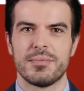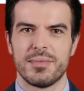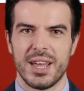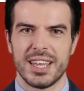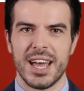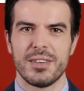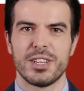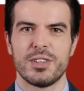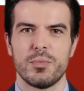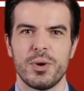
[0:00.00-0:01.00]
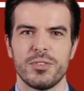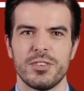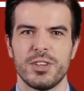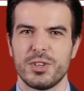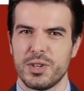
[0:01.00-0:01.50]
Not counted is
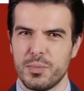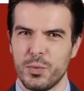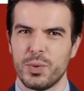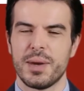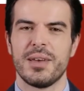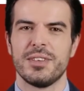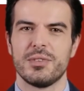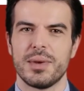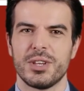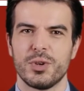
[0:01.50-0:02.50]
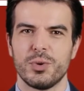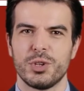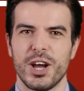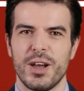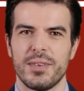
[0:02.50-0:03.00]
1/3 of support payments made to a
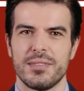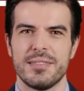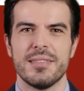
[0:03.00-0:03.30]
child.